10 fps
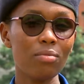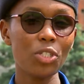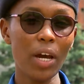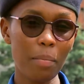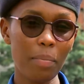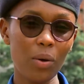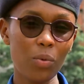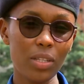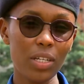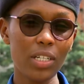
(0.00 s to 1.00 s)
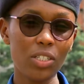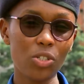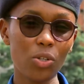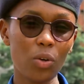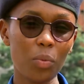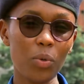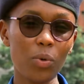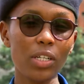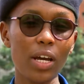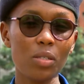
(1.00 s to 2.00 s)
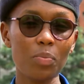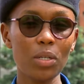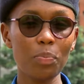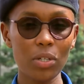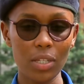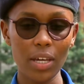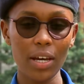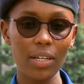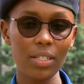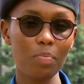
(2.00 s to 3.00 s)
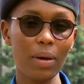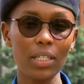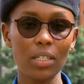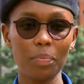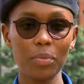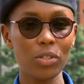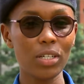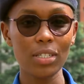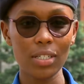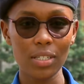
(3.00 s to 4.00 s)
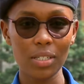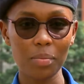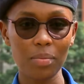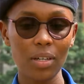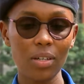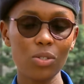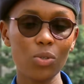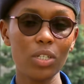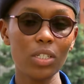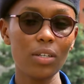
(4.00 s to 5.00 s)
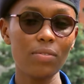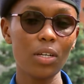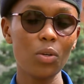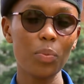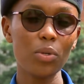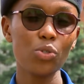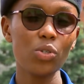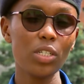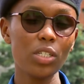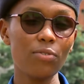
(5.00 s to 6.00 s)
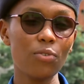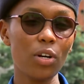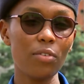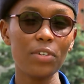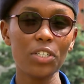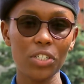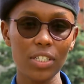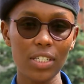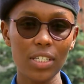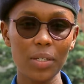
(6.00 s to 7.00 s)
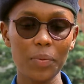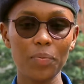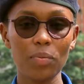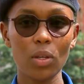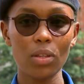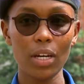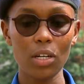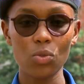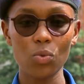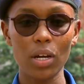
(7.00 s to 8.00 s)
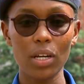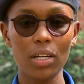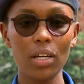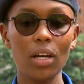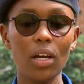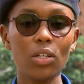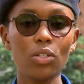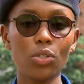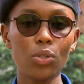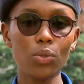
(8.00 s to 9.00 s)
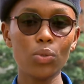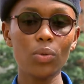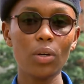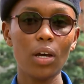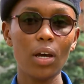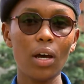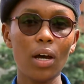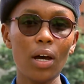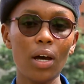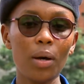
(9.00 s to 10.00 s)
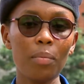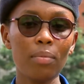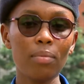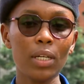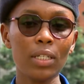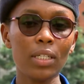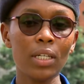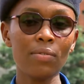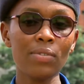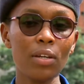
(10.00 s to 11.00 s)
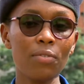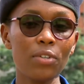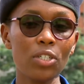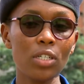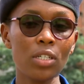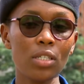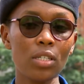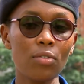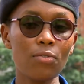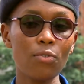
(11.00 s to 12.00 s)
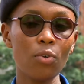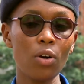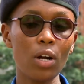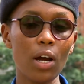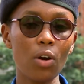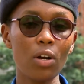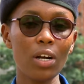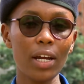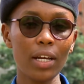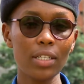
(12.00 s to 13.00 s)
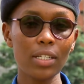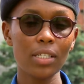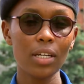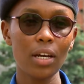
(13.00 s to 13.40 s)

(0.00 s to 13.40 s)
tamper with the digital lobby. What has been put there is backed up to the system, so it gives an opportunity for efficiency. That is one. Two, it gives efficiency for a correct